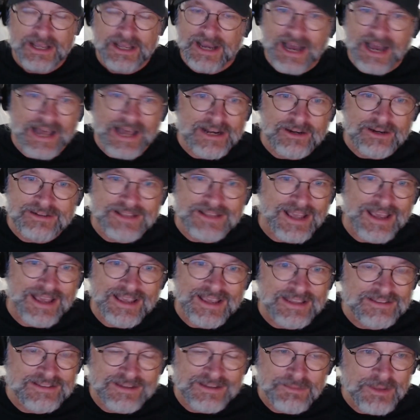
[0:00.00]

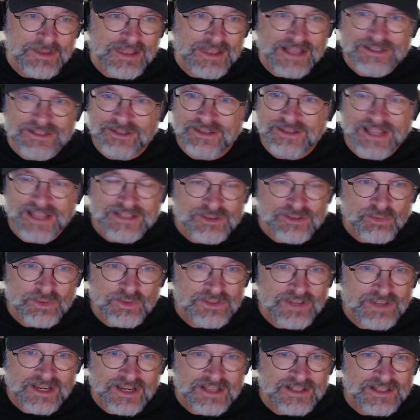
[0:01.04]
To me, that's a
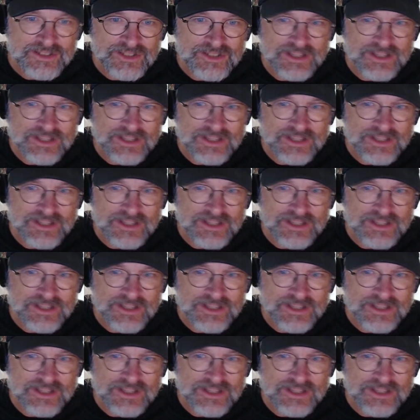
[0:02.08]
ridiculous.